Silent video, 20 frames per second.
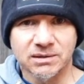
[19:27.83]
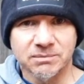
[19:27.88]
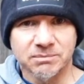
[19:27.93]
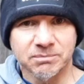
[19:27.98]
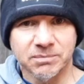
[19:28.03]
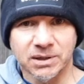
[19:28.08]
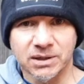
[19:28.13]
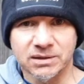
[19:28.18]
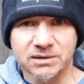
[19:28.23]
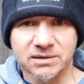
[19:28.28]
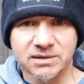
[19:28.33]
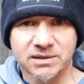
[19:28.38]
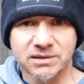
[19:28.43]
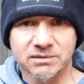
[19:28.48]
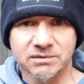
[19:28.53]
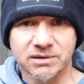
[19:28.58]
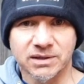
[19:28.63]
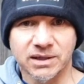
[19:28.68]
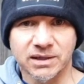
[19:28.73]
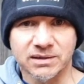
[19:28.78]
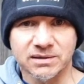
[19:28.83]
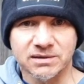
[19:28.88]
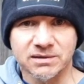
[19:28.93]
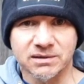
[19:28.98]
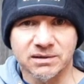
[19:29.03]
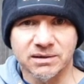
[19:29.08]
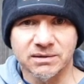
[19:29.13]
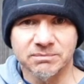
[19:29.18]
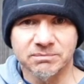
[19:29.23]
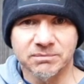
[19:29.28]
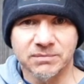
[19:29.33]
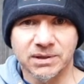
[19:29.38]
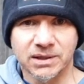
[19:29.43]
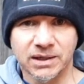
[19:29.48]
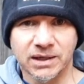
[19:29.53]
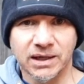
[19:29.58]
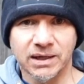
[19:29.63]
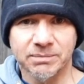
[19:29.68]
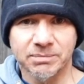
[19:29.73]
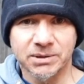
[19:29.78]
But until next time,
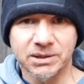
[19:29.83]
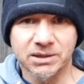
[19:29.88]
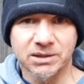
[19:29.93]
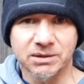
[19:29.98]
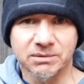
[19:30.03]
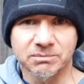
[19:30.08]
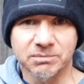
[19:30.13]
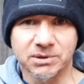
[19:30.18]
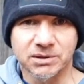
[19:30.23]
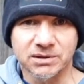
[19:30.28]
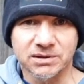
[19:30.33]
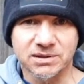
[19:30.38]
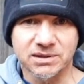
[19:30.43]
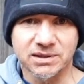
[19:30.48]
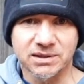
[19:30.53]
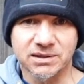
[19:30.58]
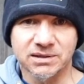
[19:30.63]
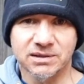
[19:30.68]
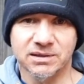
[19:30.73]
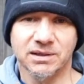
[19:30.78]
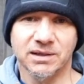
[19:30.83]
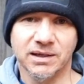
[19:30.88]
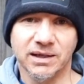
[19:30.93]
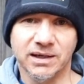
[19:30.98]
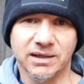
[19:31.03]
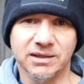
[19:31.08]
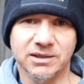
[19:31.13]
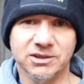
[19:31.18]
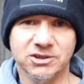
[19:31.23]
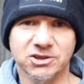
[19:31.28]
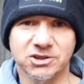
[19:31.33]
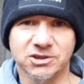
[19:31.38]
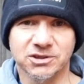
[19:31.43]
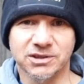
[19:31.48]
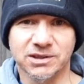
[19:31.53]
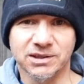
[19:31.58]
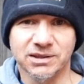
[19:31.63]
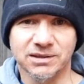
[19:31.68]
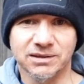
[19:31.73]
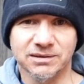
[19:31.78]
happy composting and
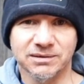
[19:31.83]
enjoy.